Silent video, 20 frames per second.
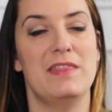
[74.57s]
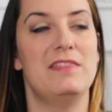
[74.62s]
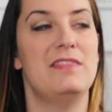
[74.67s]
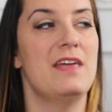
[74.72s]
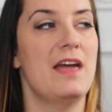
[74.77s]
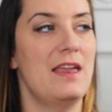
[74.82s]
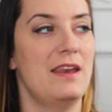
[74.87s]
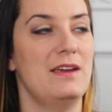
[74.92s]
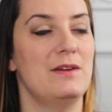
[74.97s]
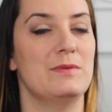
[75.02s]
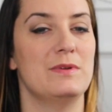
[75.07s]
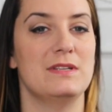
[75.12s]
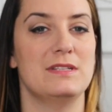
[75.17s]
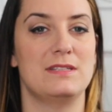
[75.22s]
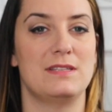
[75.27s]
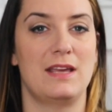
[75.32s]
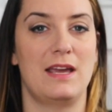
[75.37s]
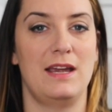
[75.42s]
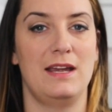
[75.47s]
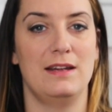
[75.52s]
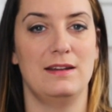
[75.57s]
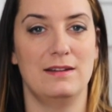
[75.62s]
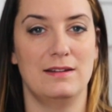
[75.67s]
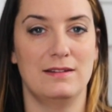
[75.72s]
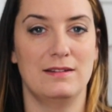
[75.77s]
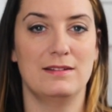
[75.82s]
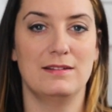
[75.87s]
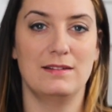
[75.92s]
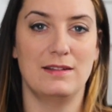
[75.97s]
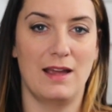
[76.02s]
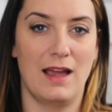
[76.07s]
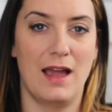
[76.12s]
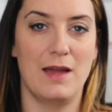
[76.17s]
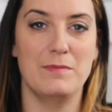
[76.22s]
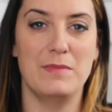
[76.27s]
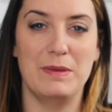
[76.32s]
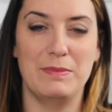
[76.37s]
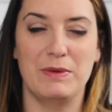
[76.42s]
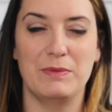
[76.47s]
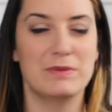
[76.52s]
then it was like I
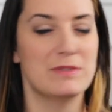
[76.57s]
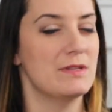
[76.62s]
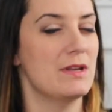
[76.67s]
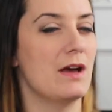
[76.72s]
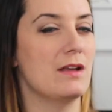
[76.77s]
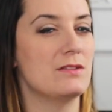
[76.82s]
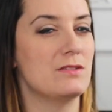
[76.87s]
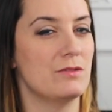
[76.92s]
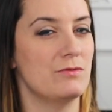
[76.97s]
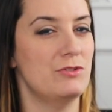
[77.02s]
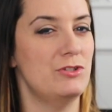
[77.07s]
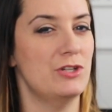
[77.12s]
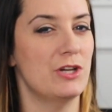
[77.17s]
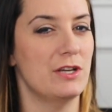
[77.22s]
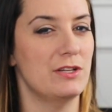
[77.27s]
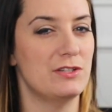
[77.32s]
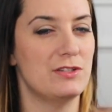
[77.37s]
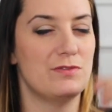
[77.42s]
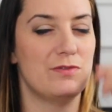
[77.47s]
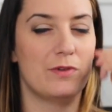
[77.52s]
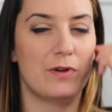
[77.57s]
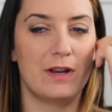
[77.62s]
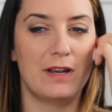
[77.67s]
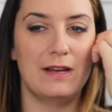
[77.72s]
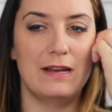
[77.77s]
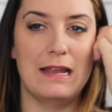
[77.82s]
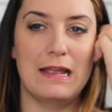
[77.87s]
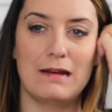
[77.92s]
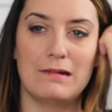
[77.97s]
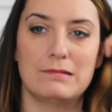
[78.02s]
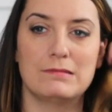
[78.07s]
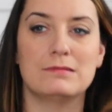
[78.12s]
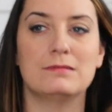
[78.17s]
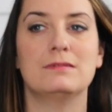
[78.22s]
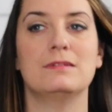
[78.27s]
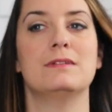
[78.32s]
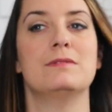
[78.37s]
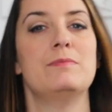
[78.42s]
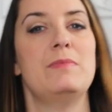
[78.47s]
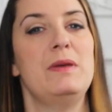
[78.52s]
maybe was not so judged for it. Now
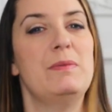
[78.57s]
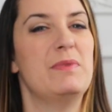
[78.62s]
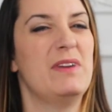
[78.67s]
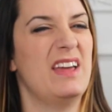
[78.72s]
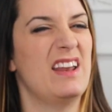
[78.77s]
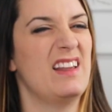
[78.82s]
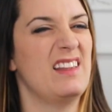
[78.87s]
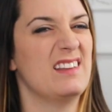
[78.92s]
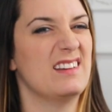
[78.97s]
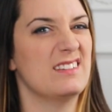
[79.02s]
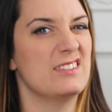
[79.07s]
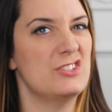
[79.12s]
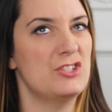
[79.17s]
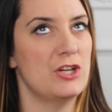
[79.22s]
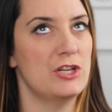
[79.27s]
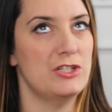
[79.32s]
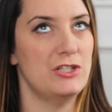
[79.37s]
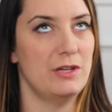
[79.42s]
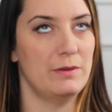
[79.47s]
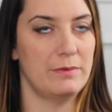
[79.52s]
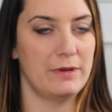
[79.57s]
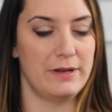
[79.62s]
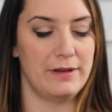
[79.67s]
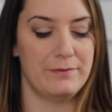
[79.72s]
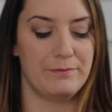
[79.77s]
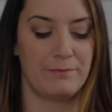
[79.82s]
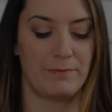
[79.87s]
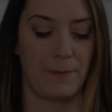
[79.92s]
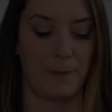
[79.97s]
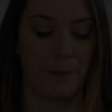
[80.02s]
people get a little judgy about it.